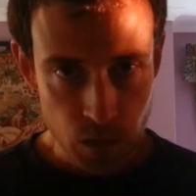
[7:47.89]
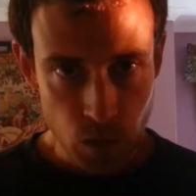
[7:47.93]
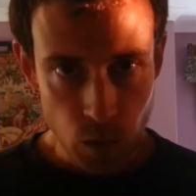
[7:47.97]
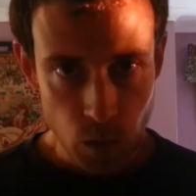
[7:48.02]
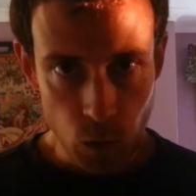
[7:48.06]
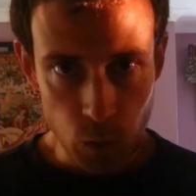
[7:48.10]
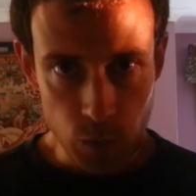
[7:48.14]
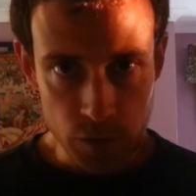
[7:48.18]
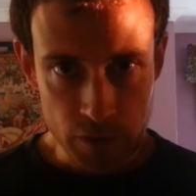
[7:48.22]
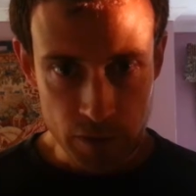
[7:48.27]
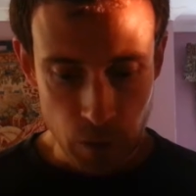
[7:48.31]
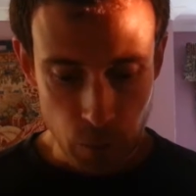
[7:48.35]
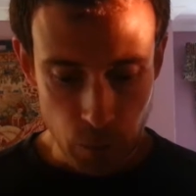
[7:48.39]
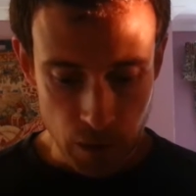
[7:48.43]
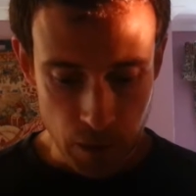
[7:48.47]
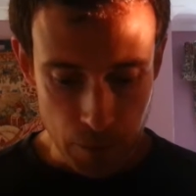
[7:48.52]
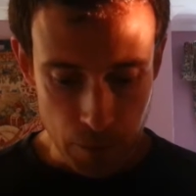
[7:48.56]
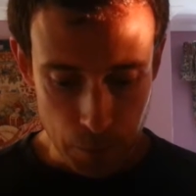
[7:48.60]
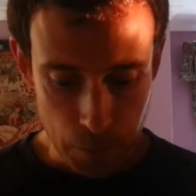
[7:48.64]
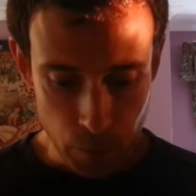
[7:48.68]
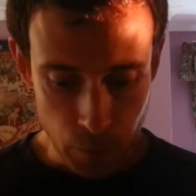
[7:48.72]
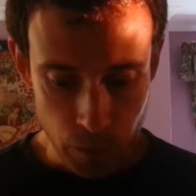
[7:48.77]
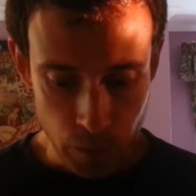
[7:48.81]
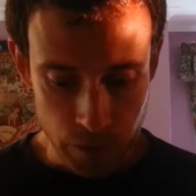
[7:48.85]
Also, with
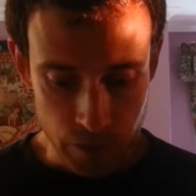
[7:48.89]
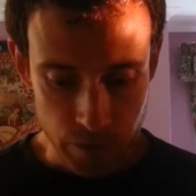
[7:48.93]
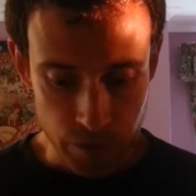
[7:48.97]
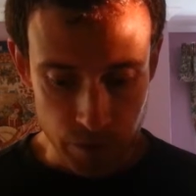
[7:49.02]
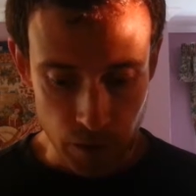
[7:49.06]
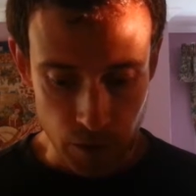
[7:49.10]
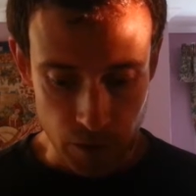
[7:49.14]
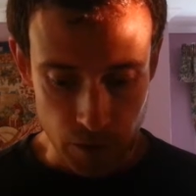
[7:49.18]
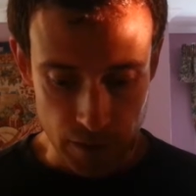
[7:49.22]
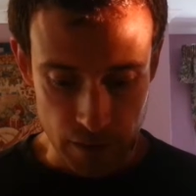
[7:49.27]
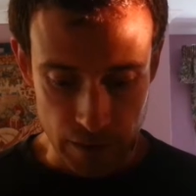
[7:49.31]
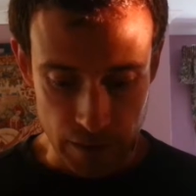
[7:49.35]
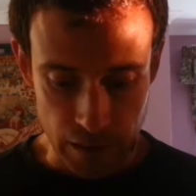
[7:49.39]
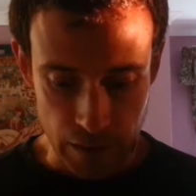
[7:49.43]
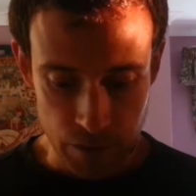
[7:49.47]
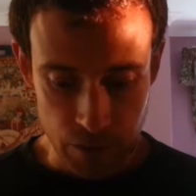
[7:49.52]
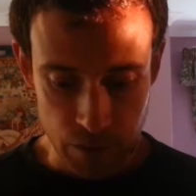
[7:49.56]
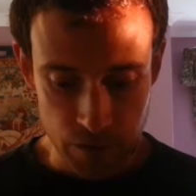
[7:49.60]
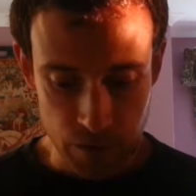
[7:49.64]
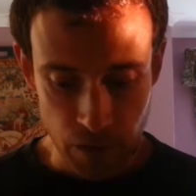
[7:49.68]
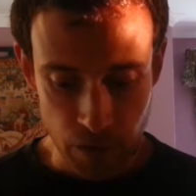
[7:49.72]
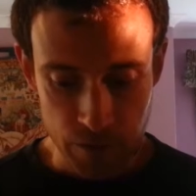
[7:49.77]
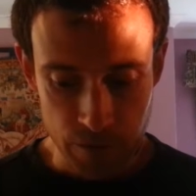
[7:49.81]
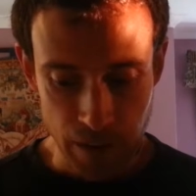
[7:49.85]
approval voting, if you
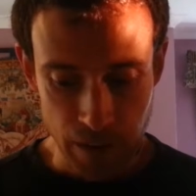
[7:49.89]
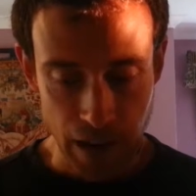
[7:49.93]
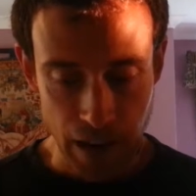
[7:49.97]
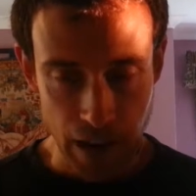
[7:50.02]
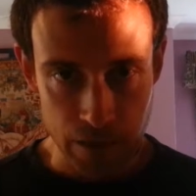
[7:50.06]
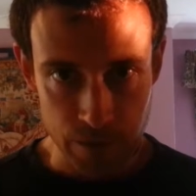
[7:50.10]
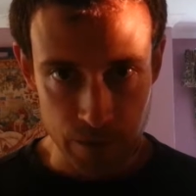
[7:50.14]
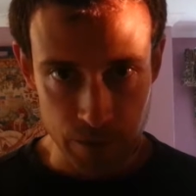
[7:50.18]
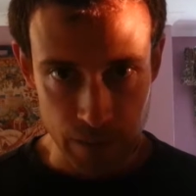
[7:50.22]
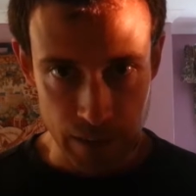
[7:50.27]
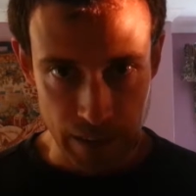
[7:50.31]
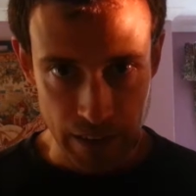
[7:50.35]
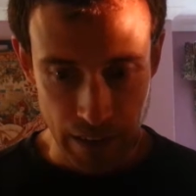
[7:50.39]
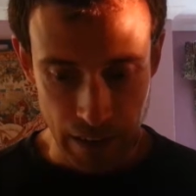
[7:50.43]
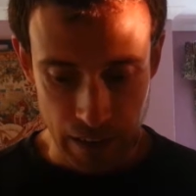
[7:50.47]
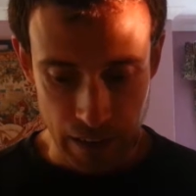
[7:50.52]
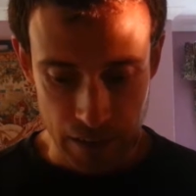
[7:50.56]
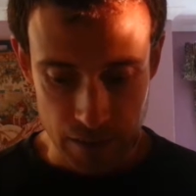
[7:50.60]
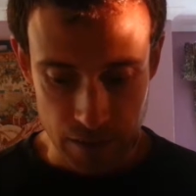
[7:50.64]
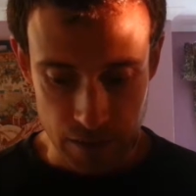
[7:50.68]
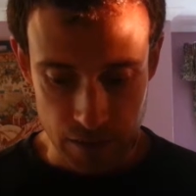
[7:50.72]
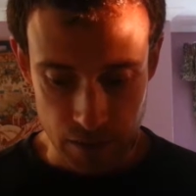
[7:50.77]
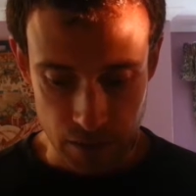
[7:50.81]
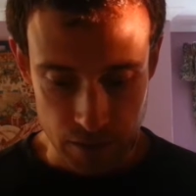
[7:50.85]
vote for every
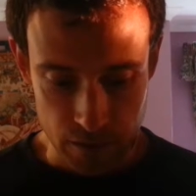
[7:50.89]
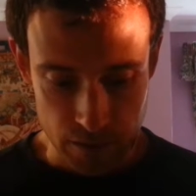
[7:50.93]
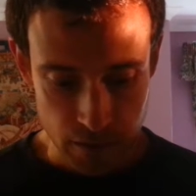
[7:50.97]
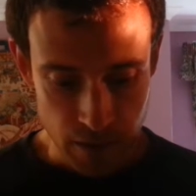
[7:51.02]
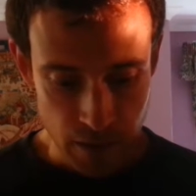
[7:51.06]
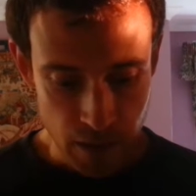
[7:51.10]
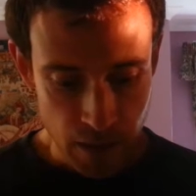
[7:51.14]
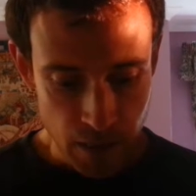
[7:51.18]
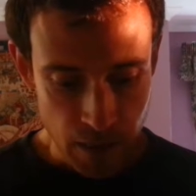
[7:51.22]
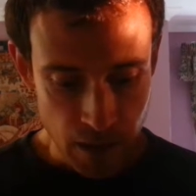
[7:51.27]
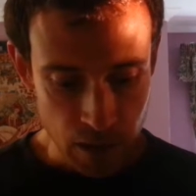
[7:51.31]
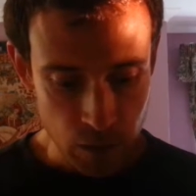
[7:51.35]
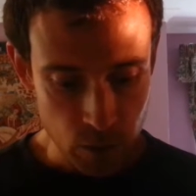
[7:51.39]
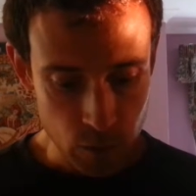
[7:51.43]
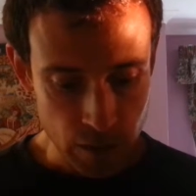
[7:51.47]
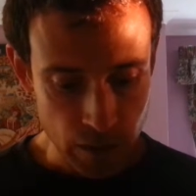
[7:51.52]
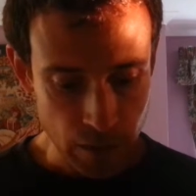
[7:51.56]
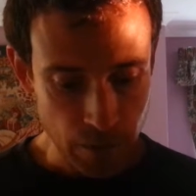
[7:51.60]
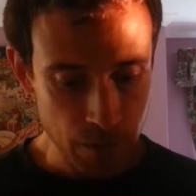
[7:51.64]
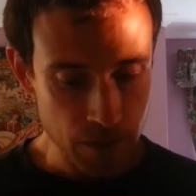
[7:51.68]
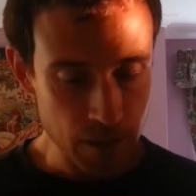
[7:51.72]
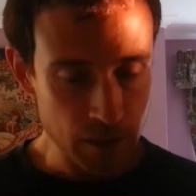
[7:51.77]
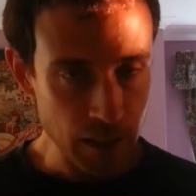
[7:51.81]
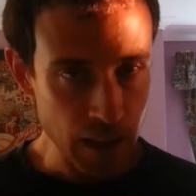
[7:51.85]
candidate, then it would have
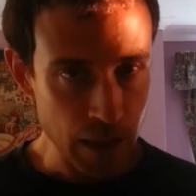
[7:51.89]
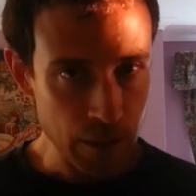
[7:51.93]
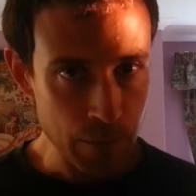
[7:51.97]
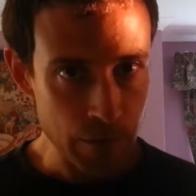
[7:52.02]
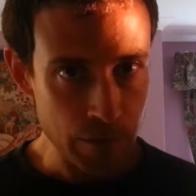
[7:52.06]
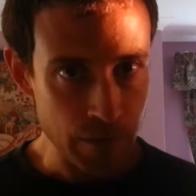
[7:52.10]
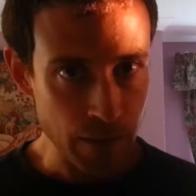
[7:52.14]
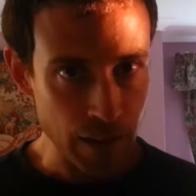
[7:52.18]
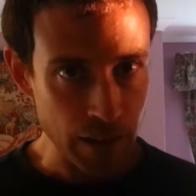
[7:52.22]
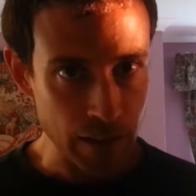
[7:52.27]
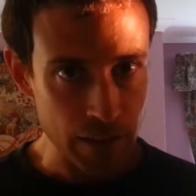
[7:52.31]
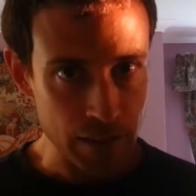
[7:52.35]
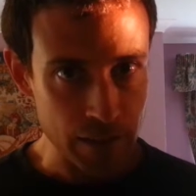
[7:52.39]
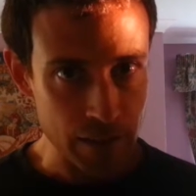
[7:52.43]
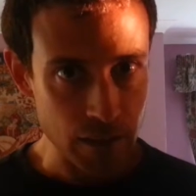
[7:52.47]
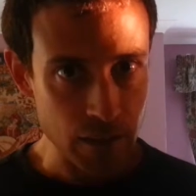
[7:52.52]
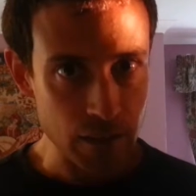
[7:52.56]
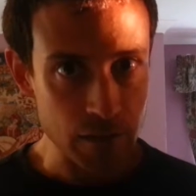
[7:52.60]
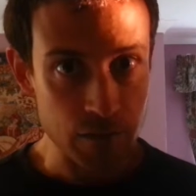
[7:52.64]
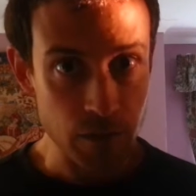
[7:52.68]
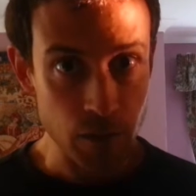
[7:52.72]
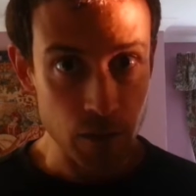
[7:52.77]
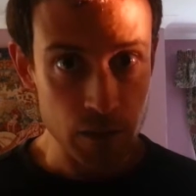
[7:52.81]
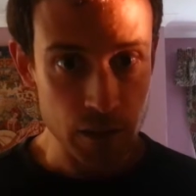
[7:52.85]
the same effect as
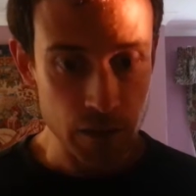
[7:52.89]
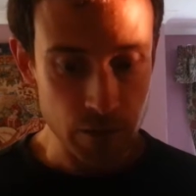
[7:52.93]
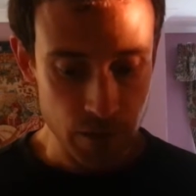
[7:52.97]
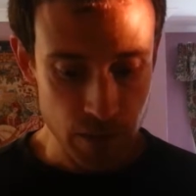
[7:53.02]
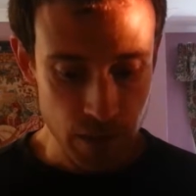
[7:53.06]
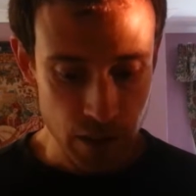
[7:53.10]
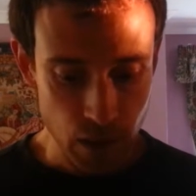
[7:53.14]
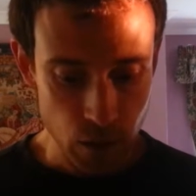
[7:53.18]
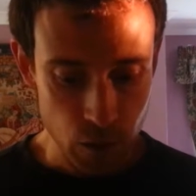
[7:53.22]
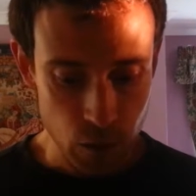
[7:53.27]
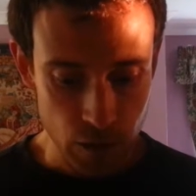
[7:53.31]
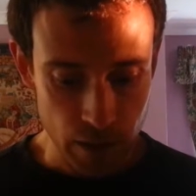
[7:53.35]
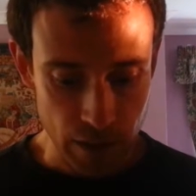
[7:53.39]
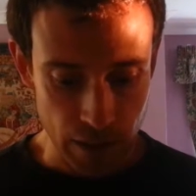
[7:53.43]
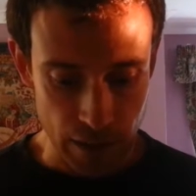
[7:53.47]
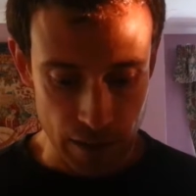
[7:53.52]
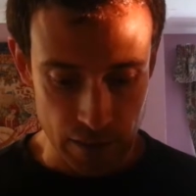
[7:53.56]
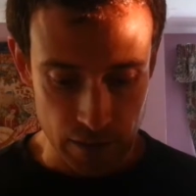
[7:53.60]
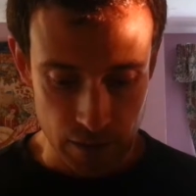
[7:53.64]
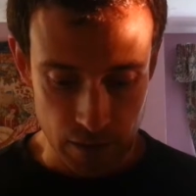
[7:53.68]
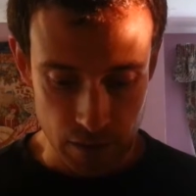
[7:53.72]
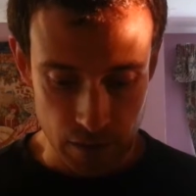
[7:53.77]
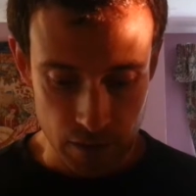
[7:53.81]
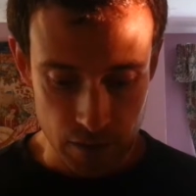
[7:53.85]
voting for no
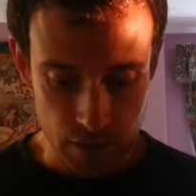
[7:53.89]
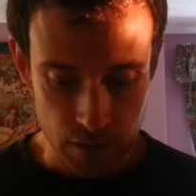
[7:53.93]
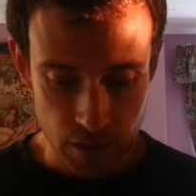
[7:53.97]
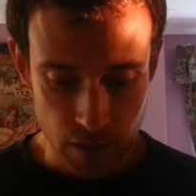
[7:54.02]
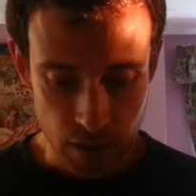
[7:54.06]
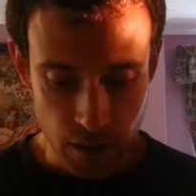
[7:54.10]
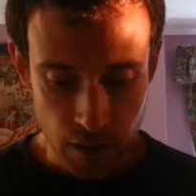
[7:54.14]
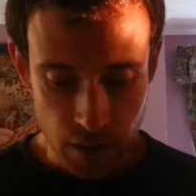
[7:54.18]
candidates.